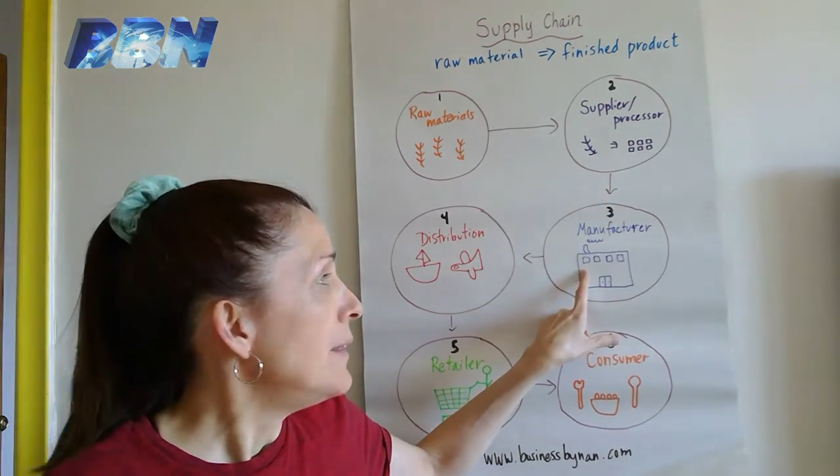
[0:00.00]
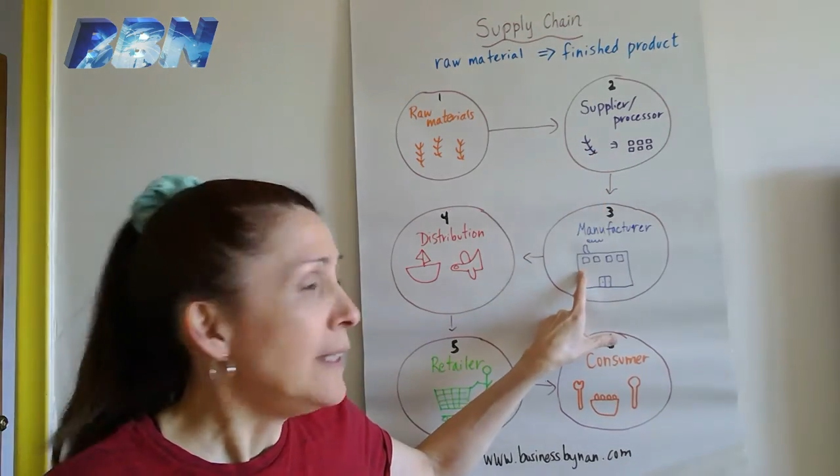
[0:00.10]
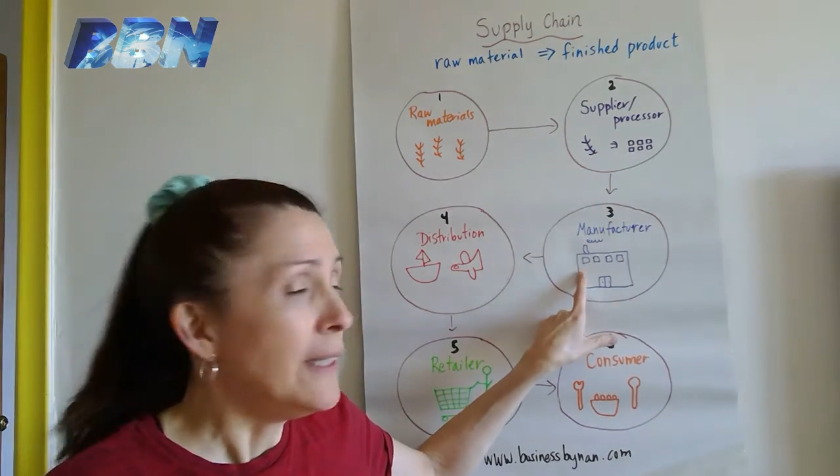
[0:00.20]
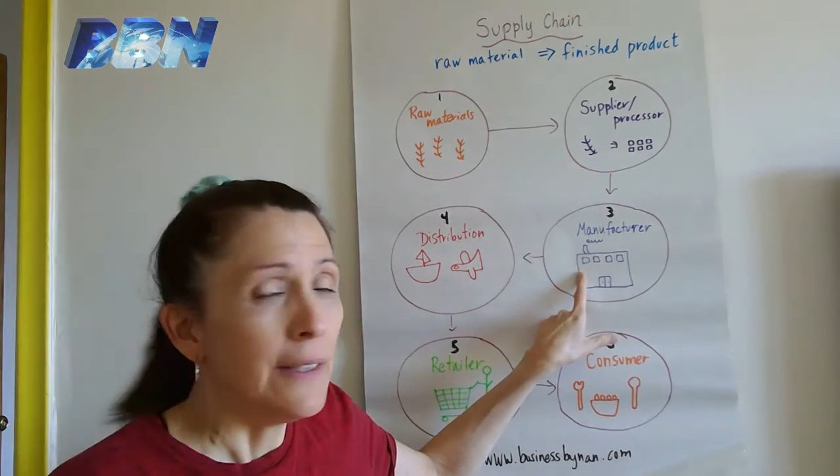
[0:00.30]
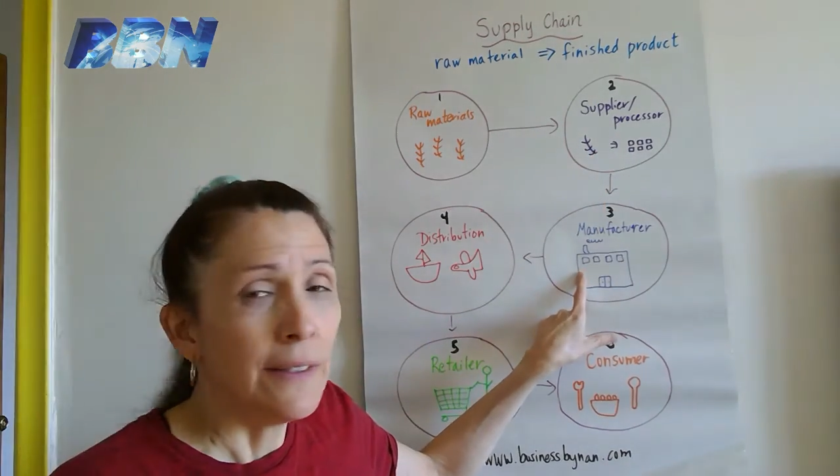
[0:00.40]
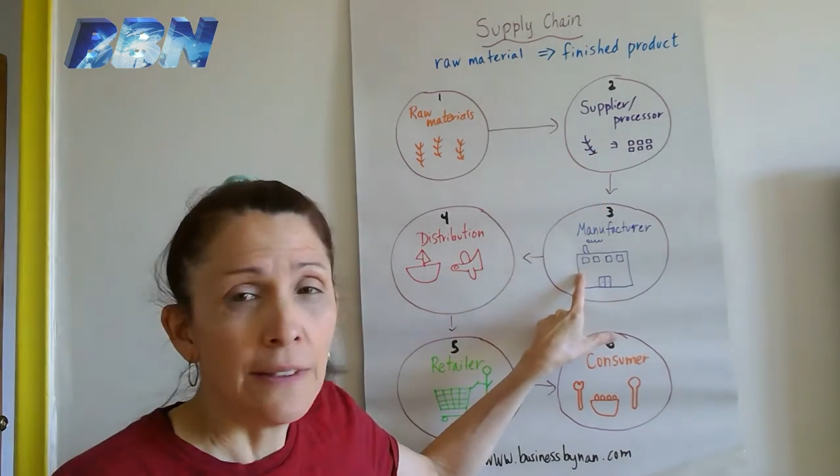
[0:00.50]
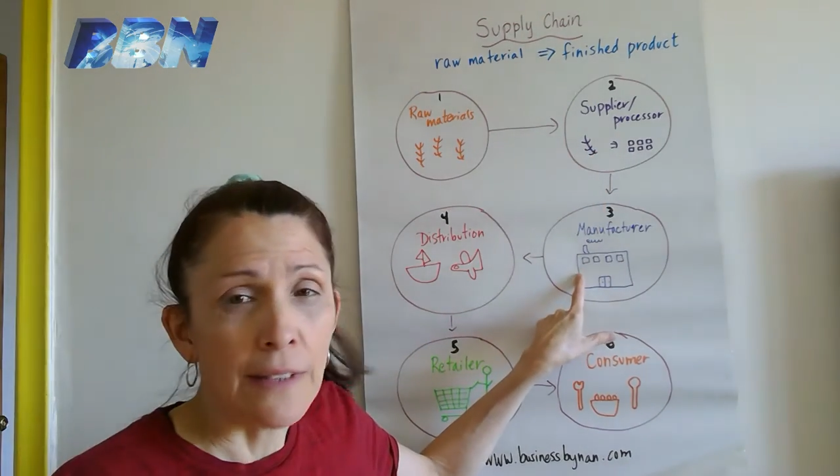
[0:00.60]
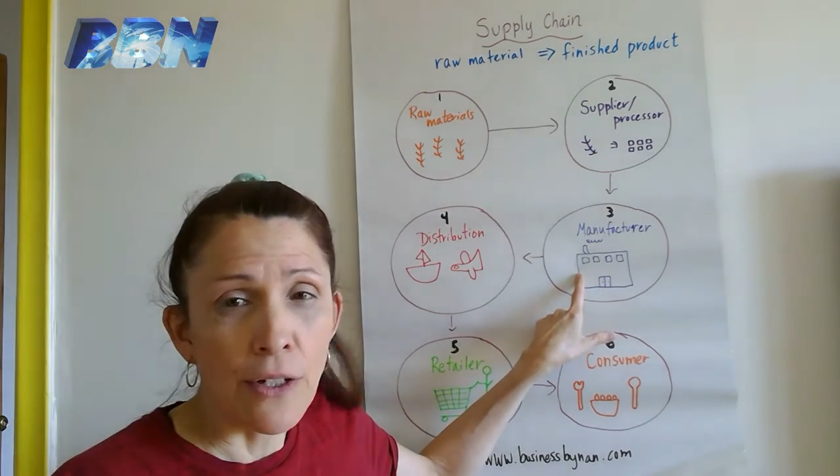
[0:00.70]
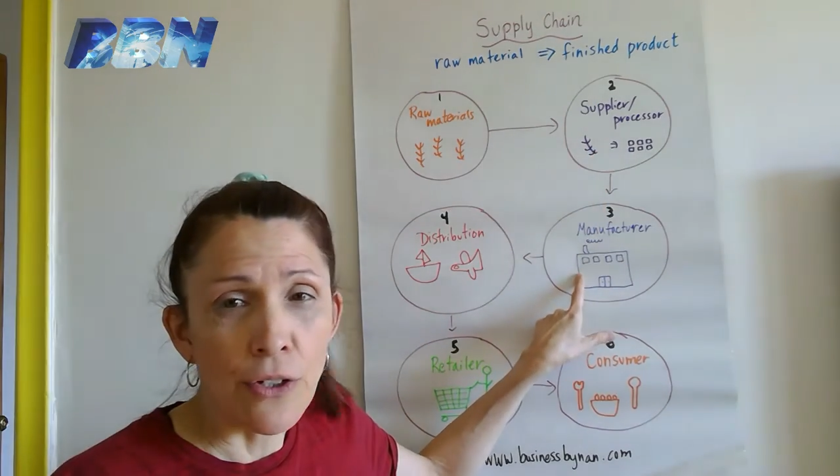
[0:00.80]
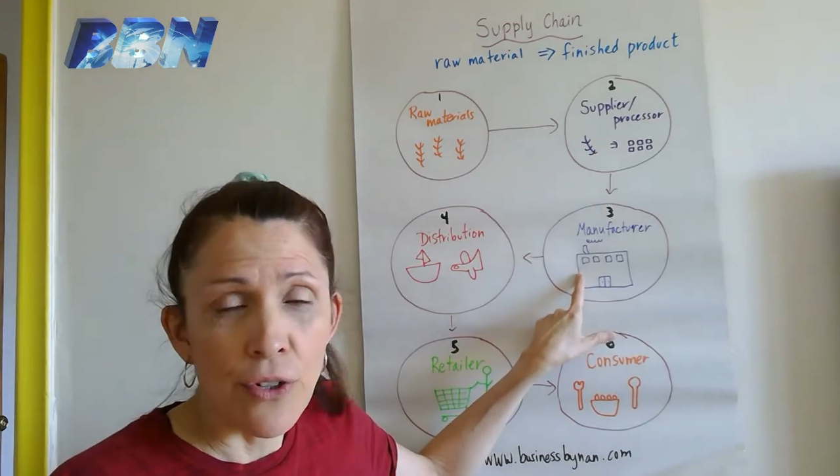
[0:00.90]
it is
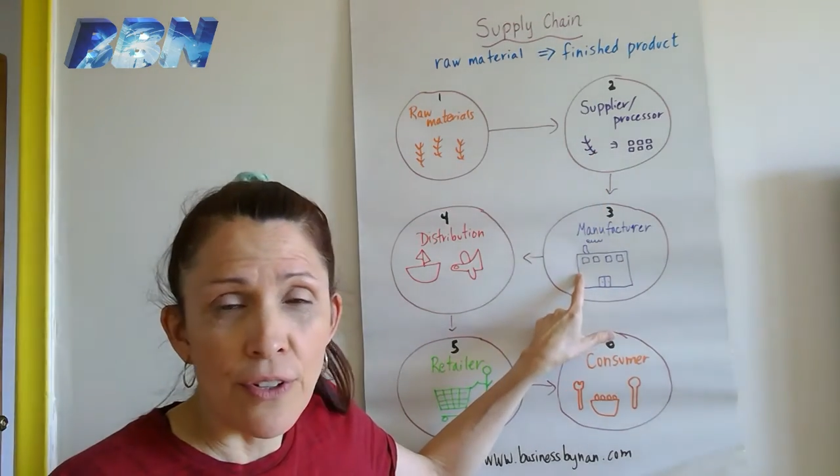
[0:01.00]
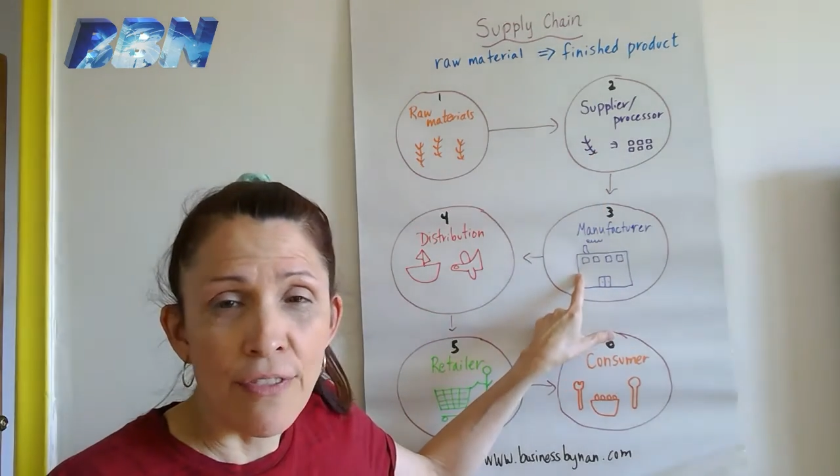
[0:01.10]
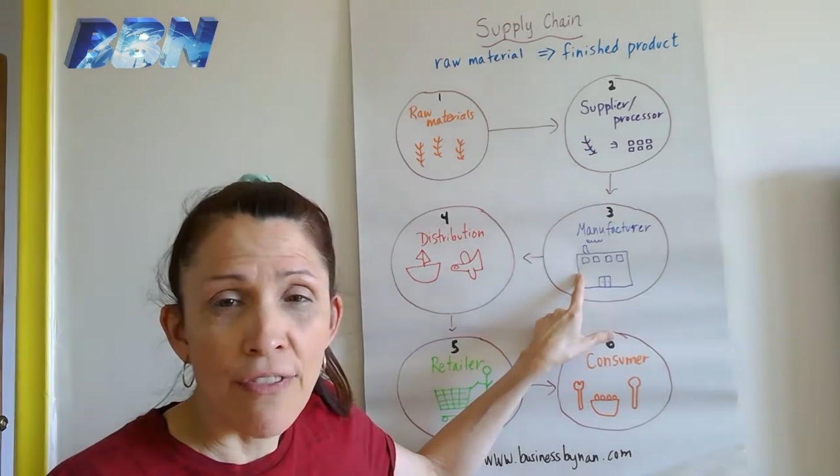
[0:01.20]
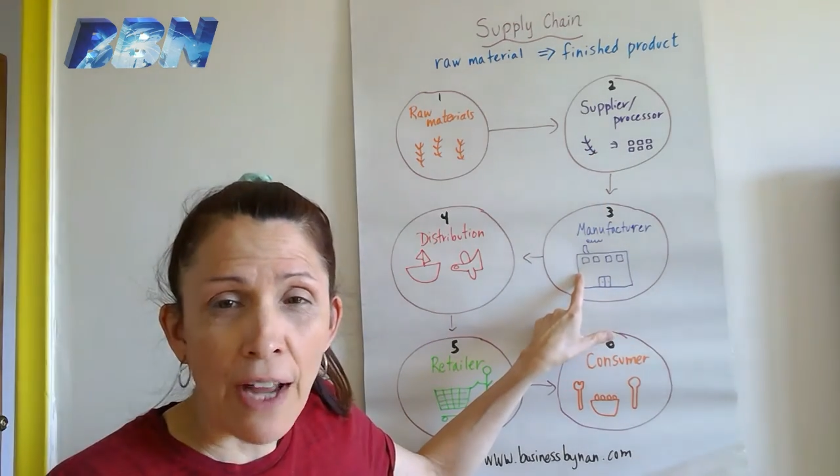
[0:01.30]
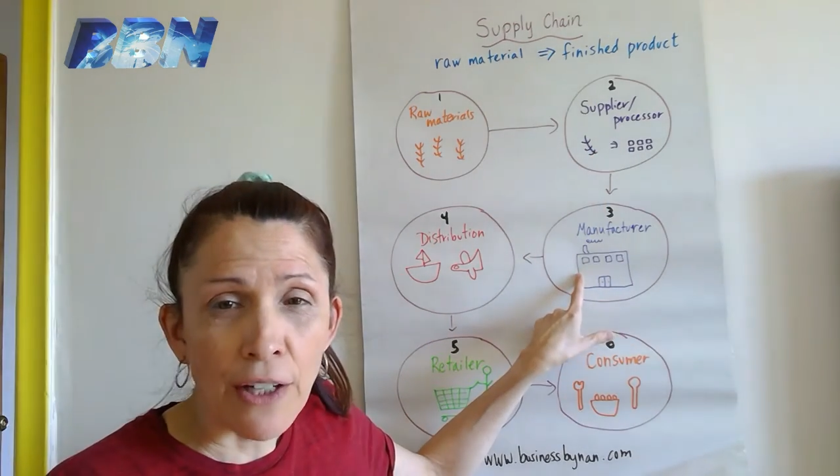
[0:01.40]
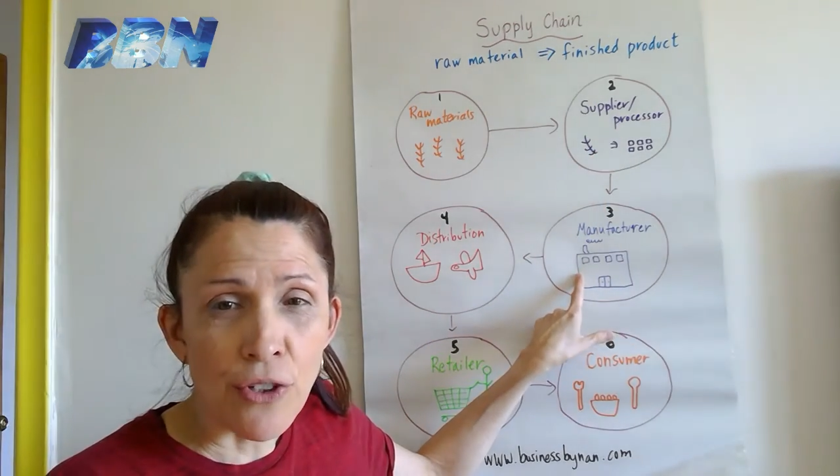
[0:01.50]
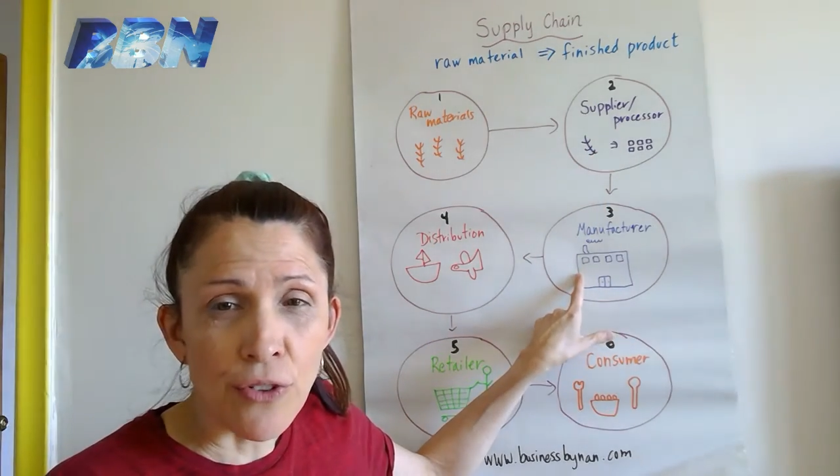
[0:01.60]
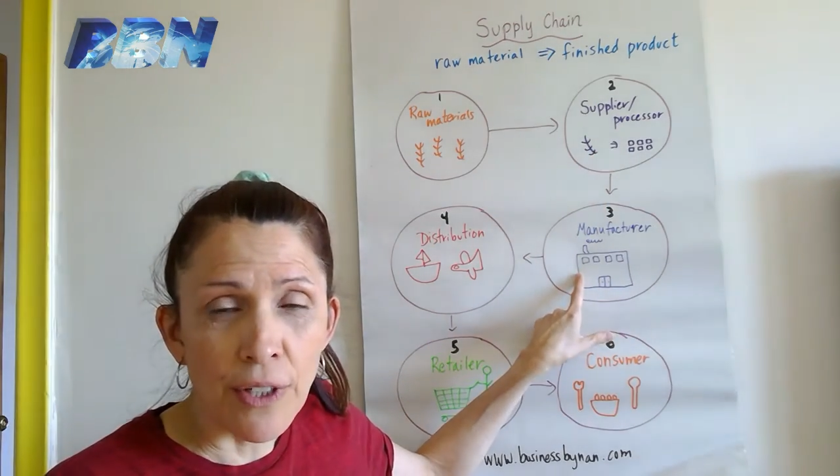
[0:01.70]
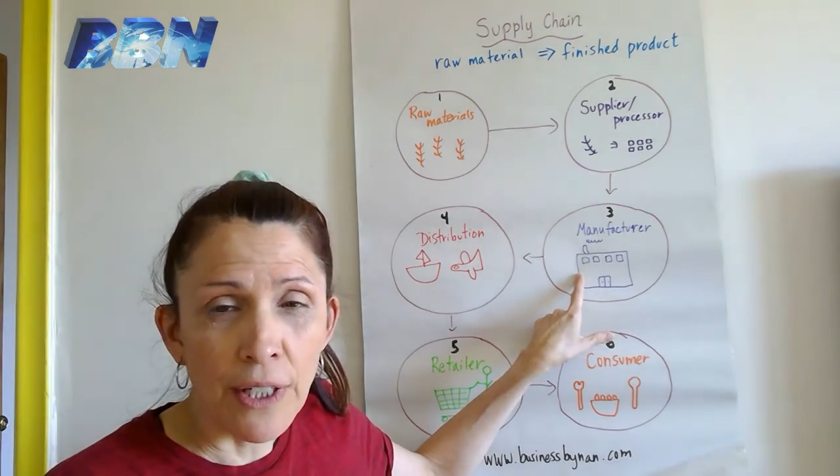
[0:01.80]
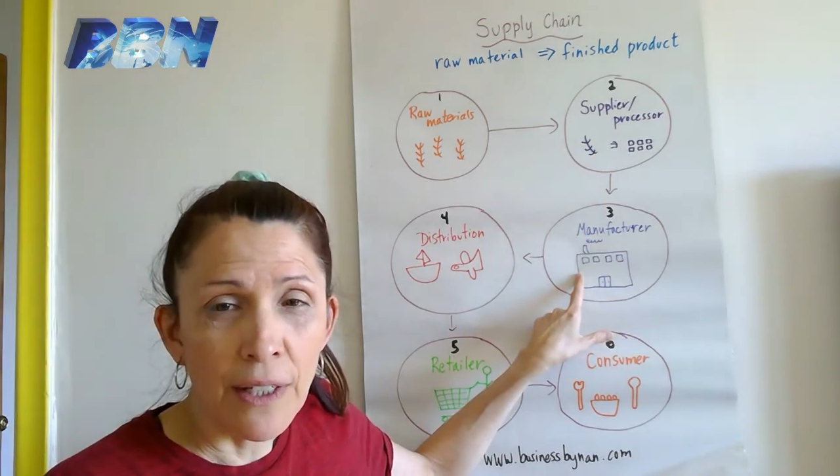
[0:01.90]
sent to the
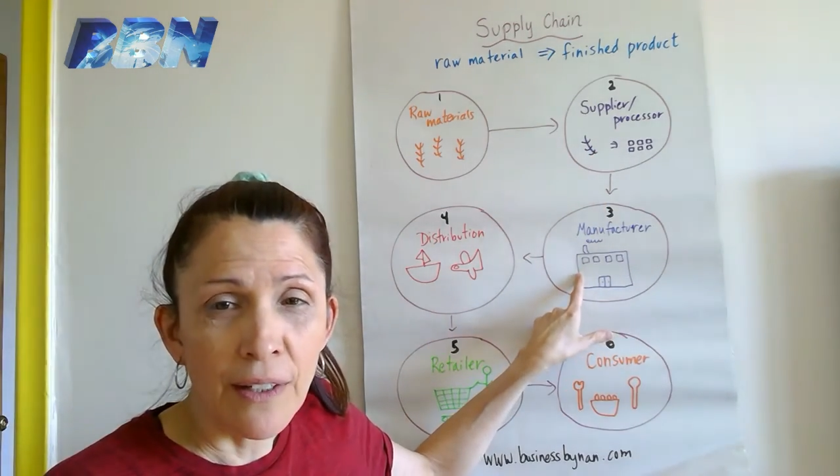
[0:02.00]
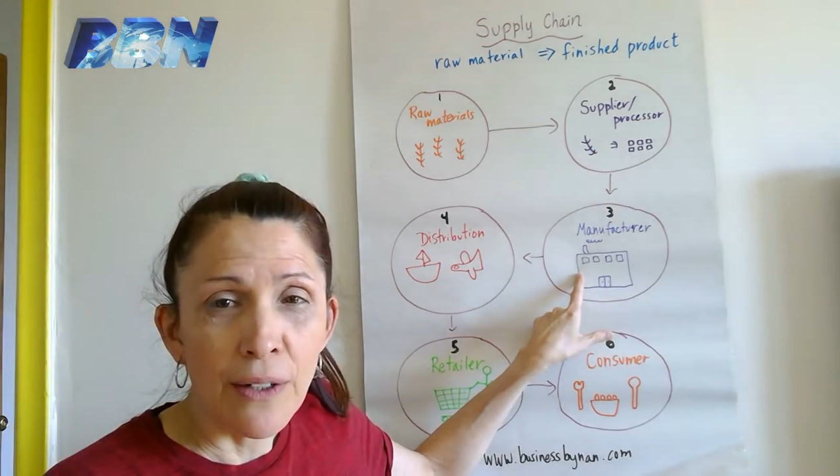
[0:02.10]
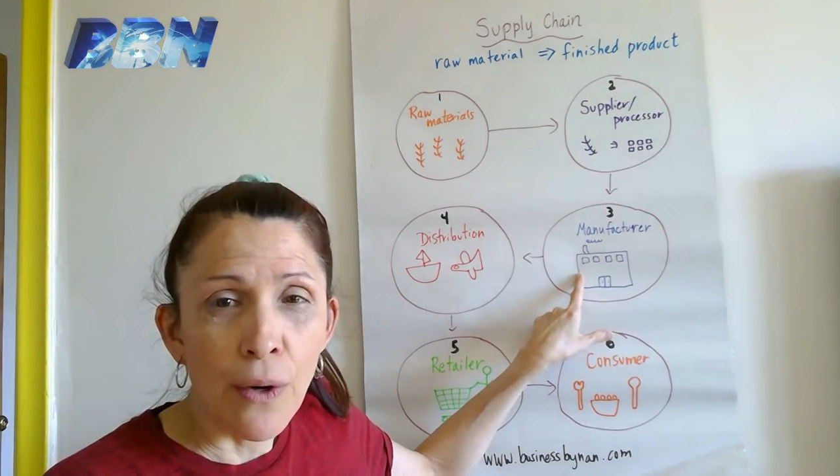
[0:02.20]
factory